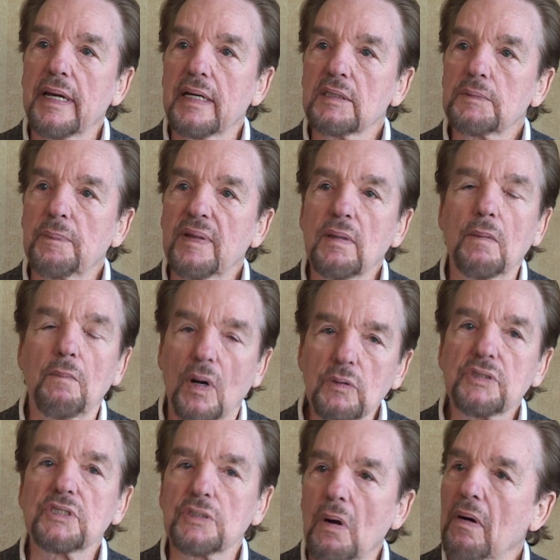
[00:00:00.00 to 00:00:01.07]
has been the
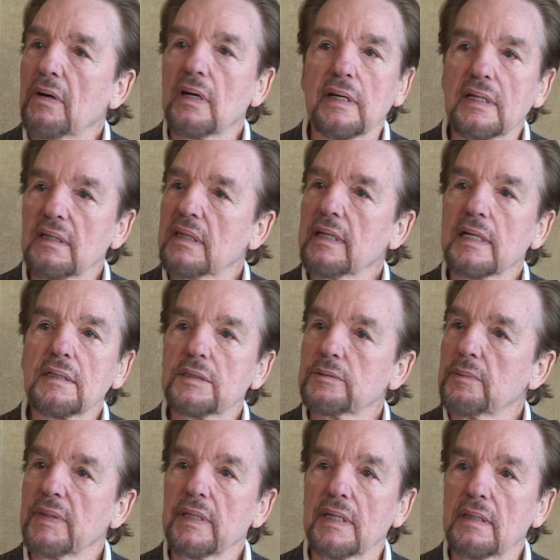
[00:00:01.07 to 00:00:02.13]
most startling thing to
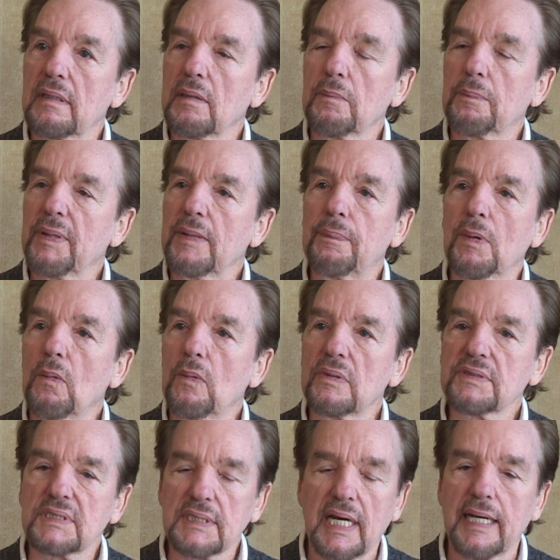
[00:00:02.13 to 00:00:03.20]
me, that people will
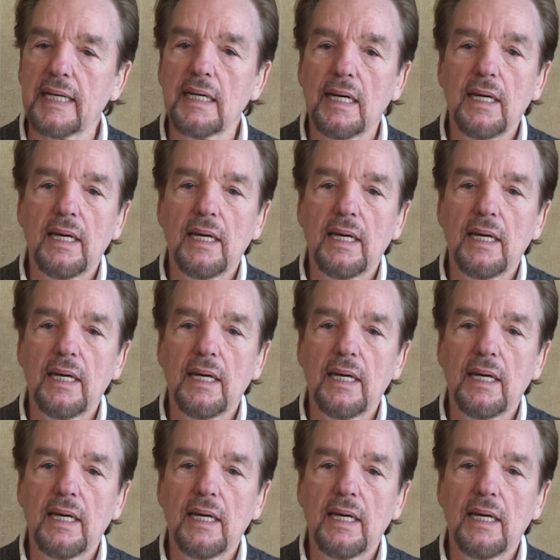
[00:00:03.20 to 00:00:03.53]
say,